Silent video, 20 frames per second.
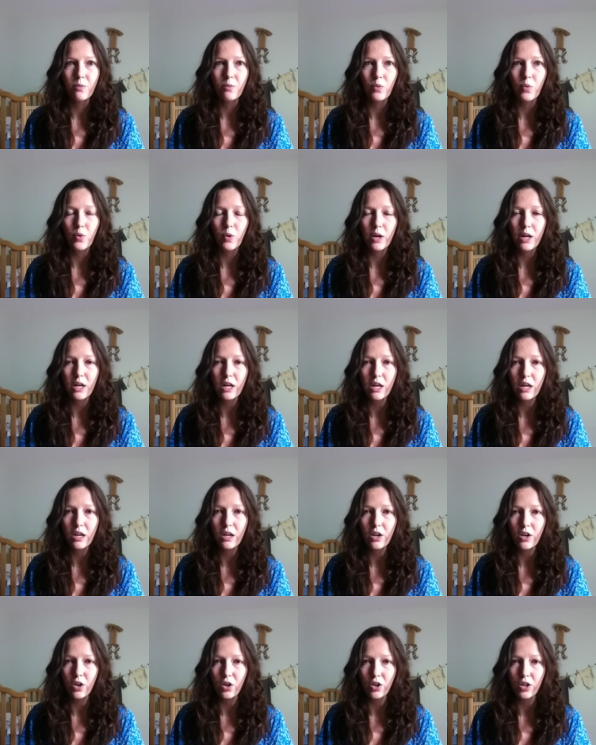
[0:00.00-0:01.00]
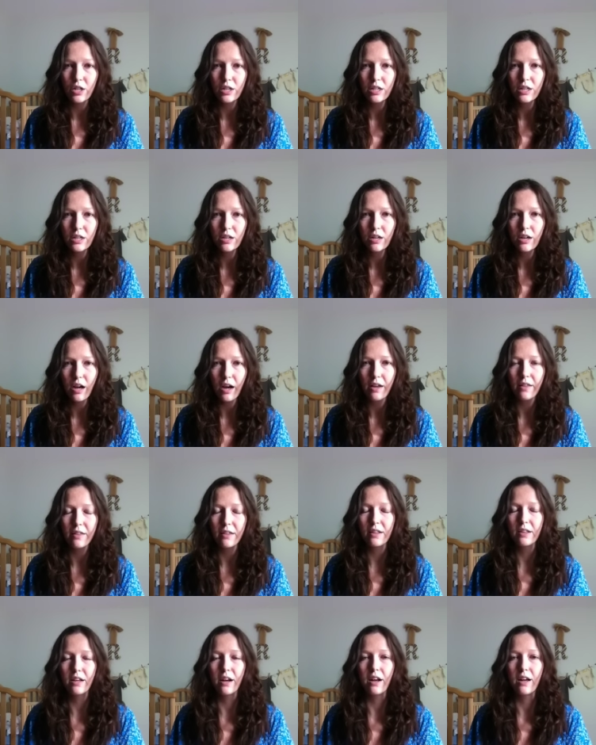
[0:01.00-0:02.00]
pretty good. I
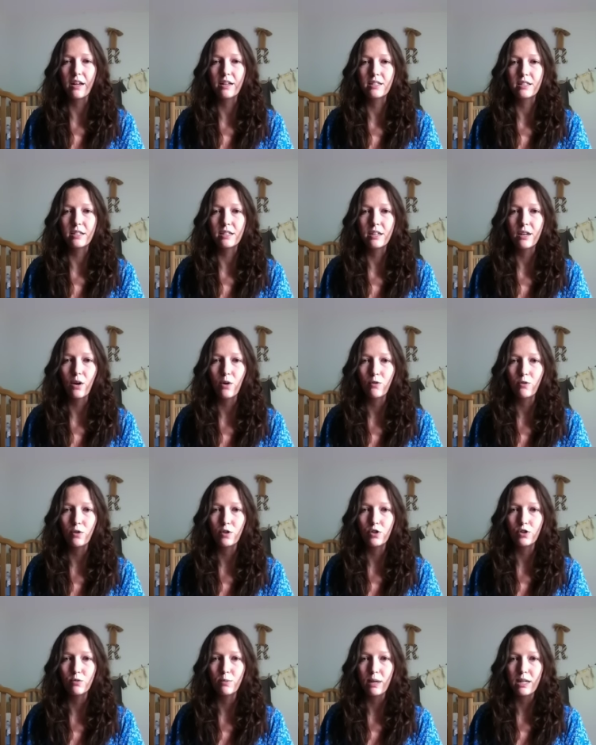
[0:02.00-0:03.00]
think that I did overdo